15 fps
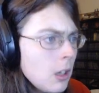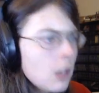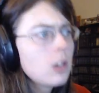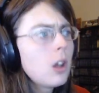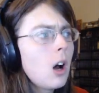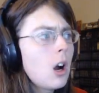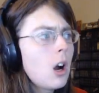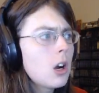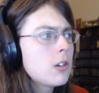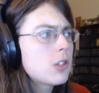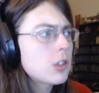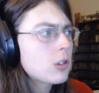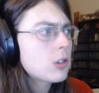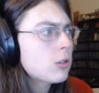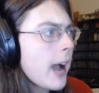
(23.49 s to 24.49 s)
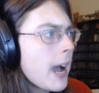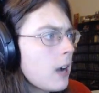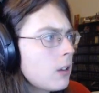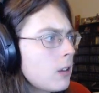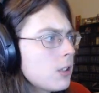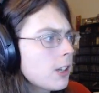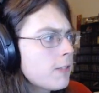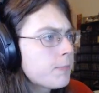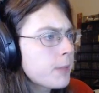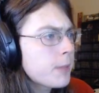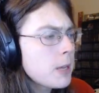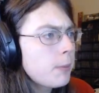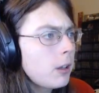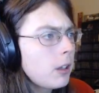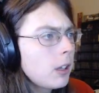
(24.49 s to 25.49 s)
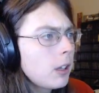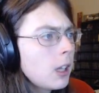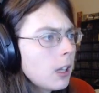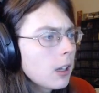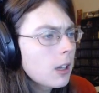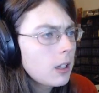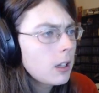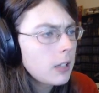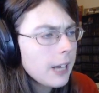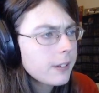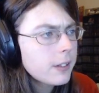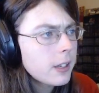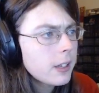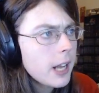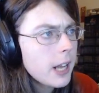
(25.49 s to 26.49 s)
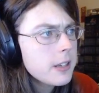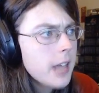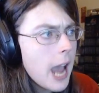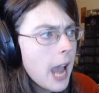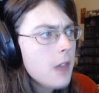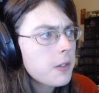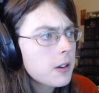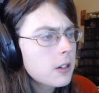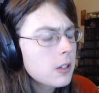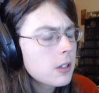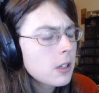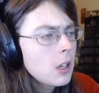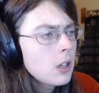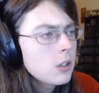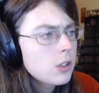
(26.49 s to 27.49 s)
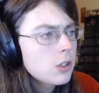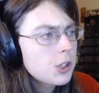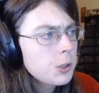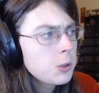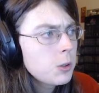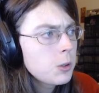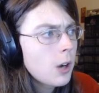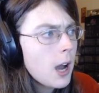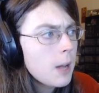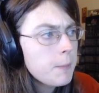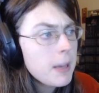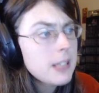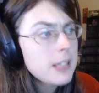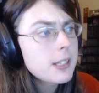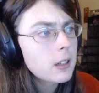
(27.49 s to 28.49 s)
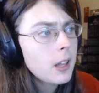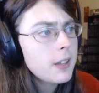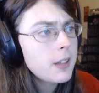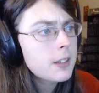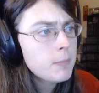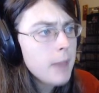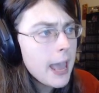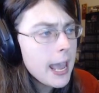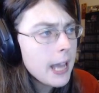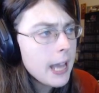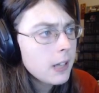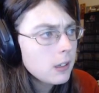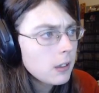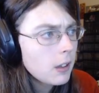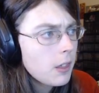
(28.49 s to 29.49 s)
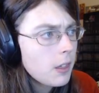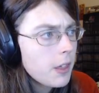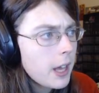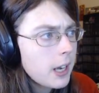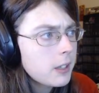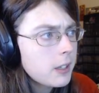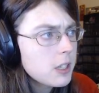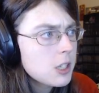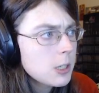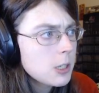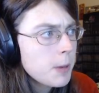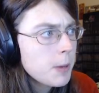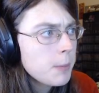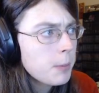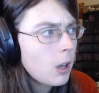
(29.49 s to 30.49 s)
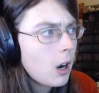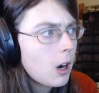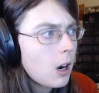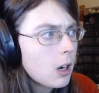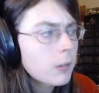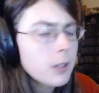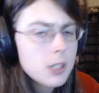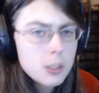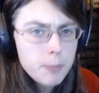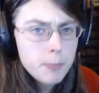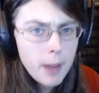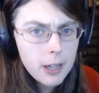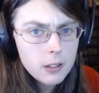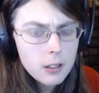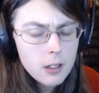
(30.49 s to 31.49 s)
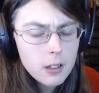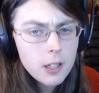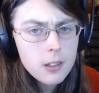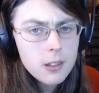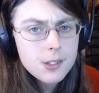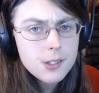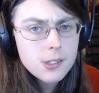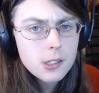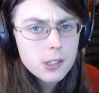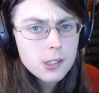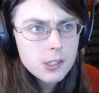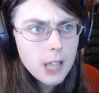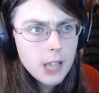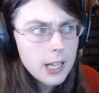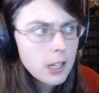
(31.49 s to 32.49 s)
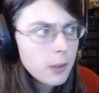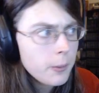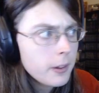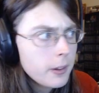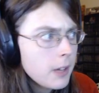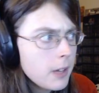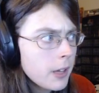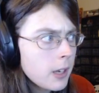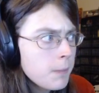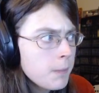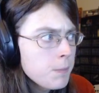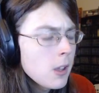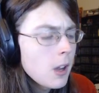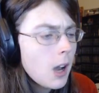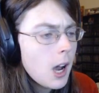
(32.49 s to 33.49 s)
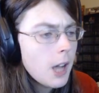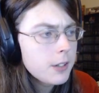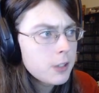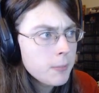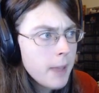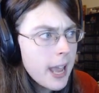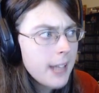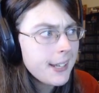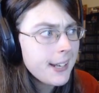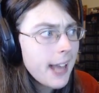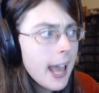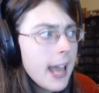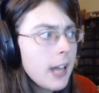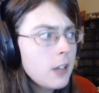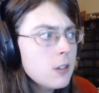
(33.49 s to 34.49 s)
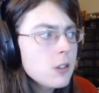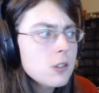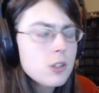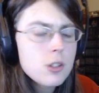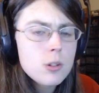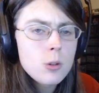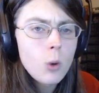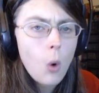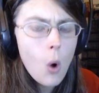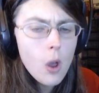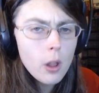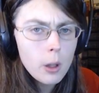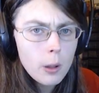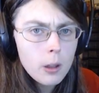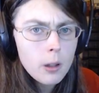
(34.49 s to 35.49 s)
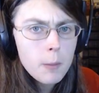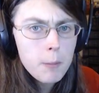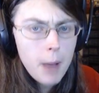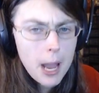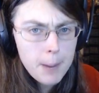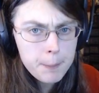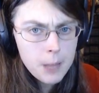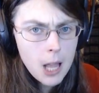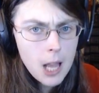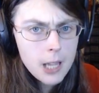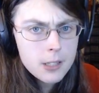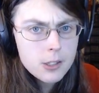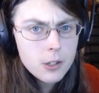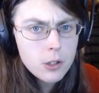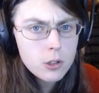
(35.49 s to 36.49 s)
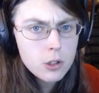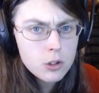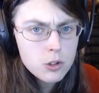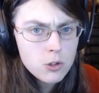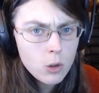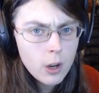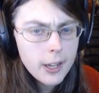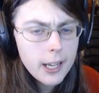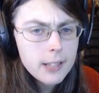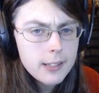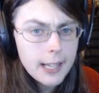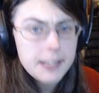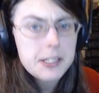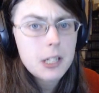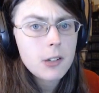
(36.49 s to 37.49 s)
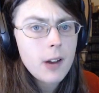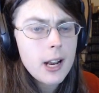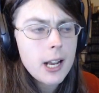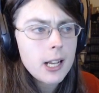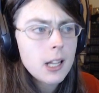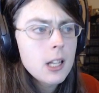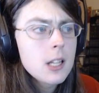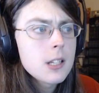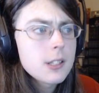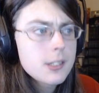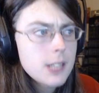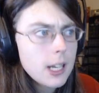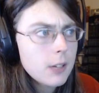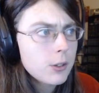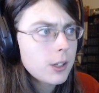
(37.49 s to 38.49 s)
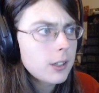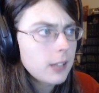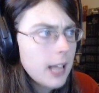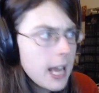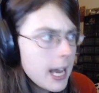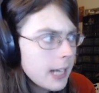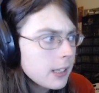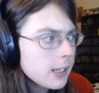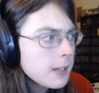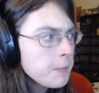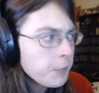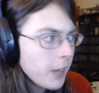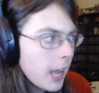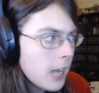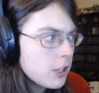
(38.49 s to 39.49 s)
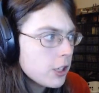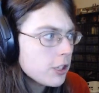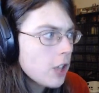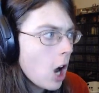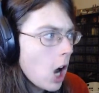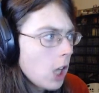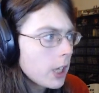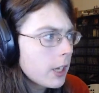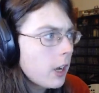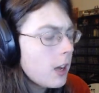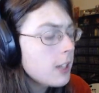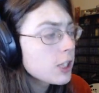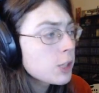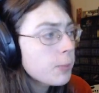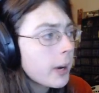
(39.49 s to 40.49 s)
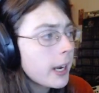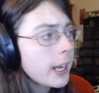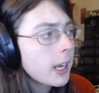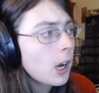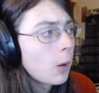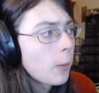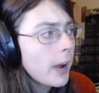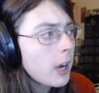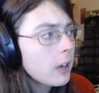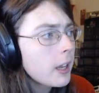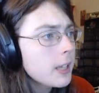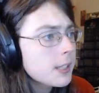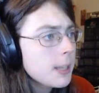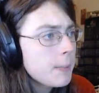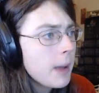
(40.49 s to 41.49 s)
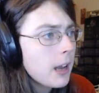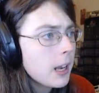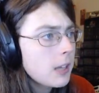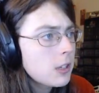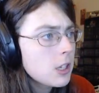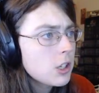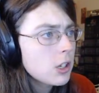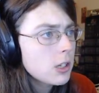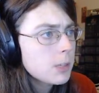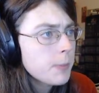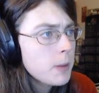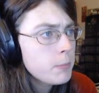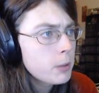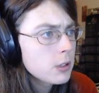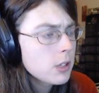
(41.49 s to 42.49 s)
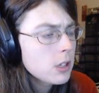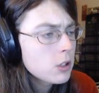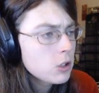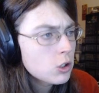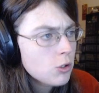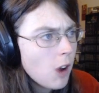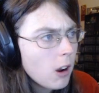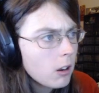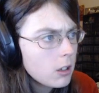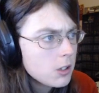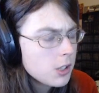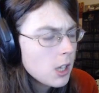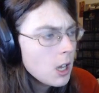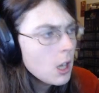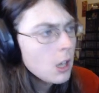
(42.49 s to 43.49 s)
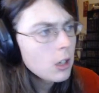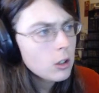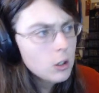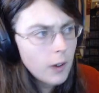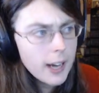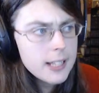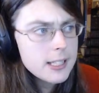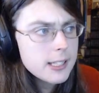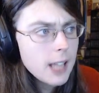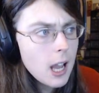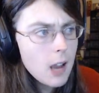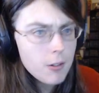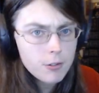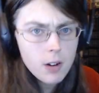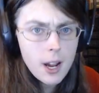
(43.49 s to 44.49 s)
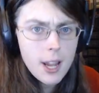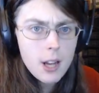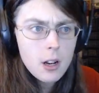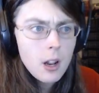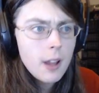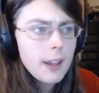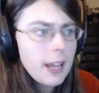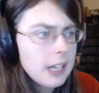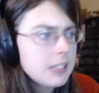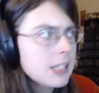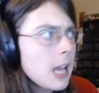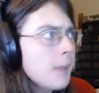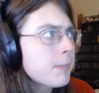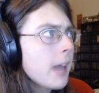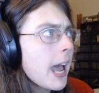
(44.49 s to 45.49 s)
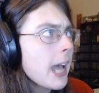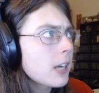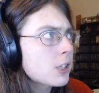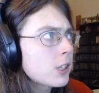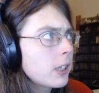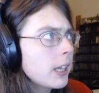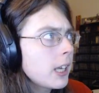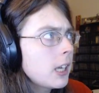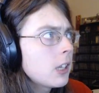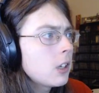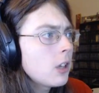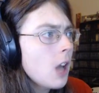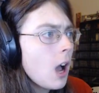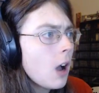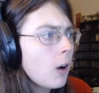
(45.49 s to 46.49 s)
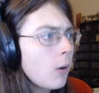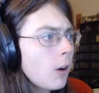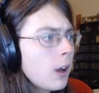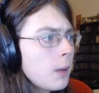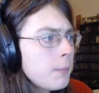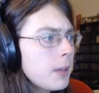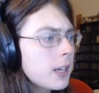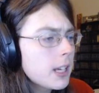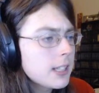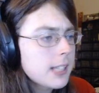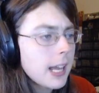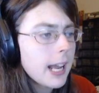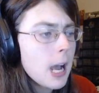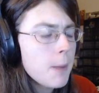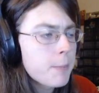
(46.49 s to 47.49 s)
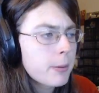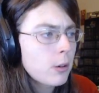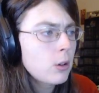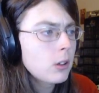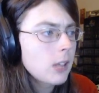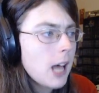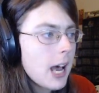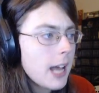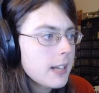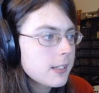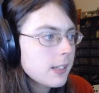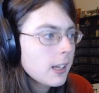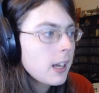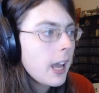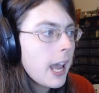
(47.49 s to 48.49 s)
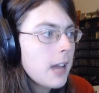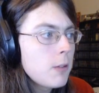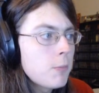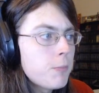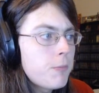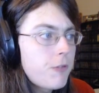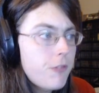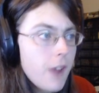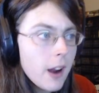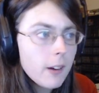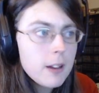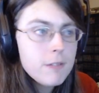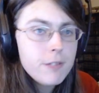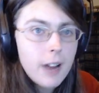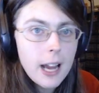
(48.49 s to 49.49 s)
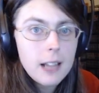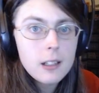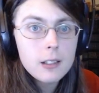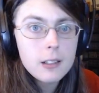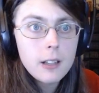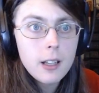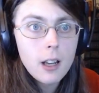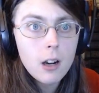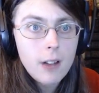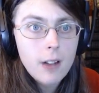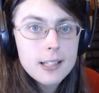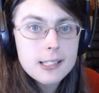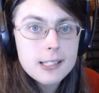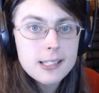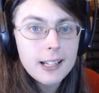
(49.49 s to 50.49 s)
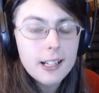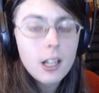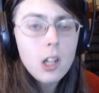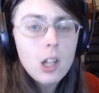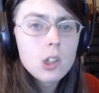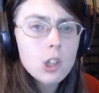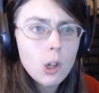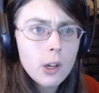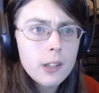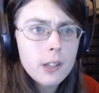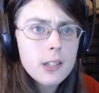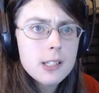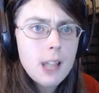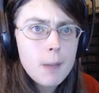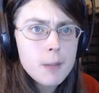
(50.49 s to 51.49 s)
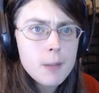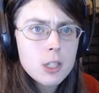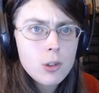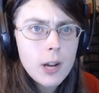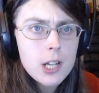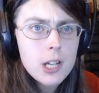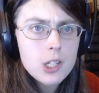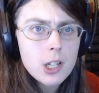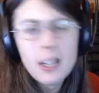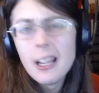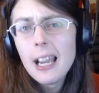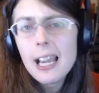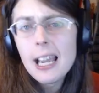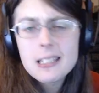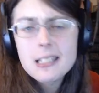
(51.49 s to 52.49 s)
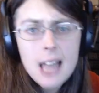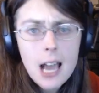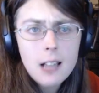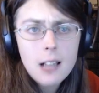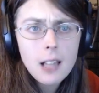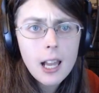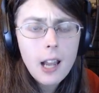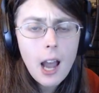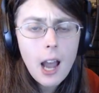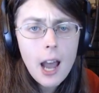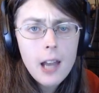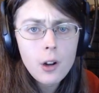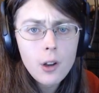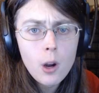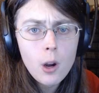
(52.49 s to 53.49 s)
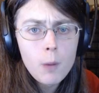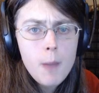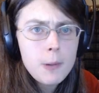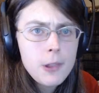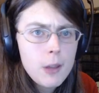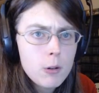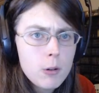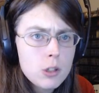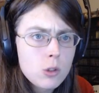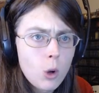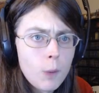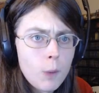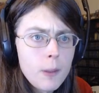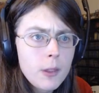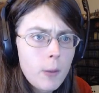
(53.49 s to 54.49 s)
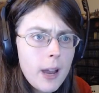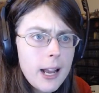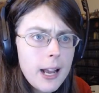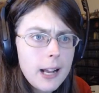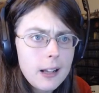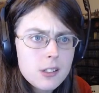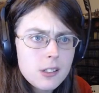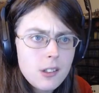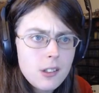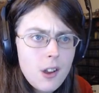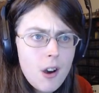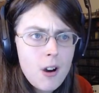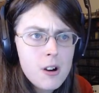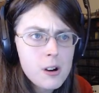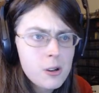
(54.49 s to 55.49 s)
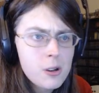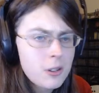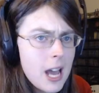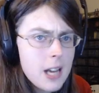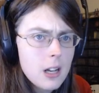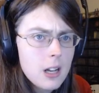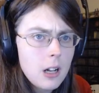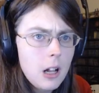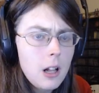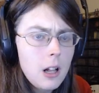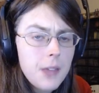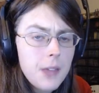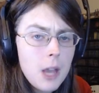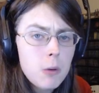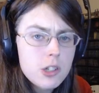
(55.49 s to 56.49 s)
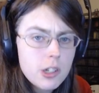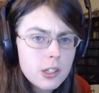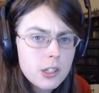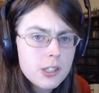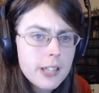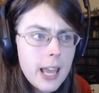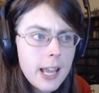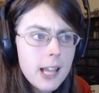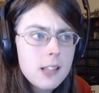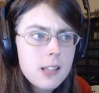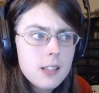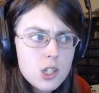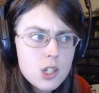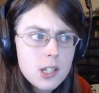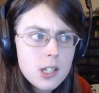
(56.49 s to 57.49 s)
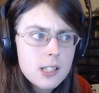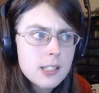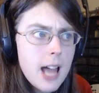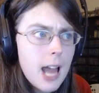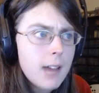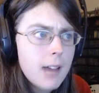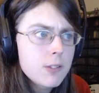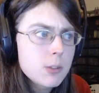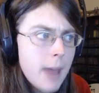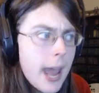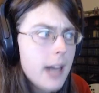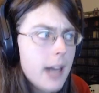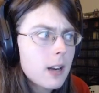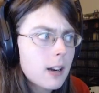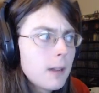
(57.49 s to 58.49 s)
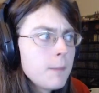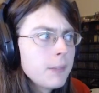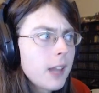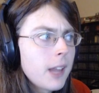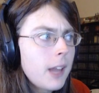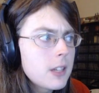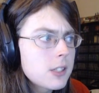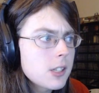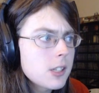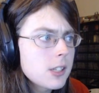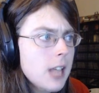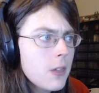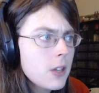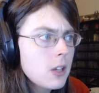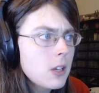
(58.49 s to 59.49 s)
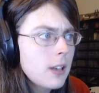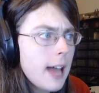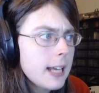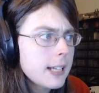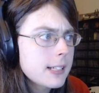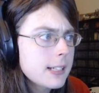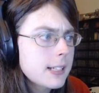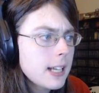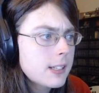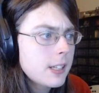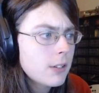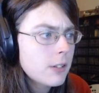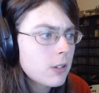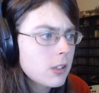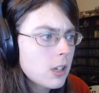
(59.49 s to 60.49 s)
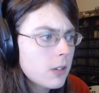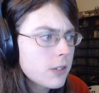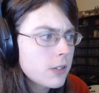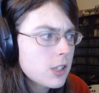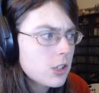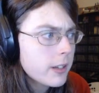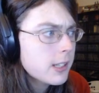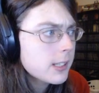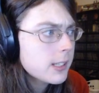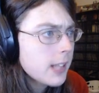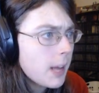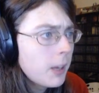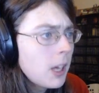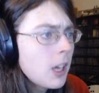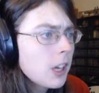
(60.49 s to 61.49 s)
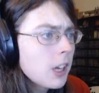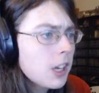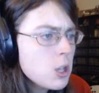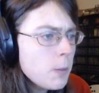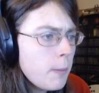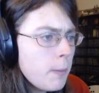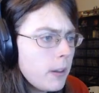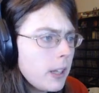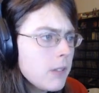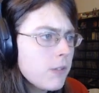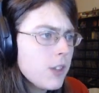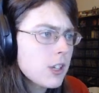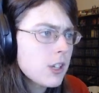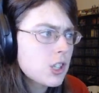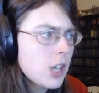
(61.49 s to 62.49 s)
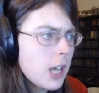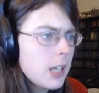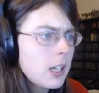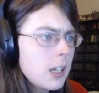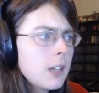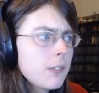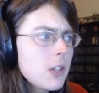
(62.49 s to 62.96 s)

Large crowds of people collected and gathered to uh, basically demand that indigenous people are respected in this society that we live in, uh, demand an end to oil pipelines that are destroying and desecrating sacred land, and just all in all spreading awareness about indigenous people's struggles. Great stuff, right? Except actually, no, because they got brutalized and very violently arrested during this demonstration. It's not like, I don't know, maybe they were storming the White House. No, not at all. They were just saying indigenous lives matter, and this is how the United States Secret Service treats them. Can you believe this shit?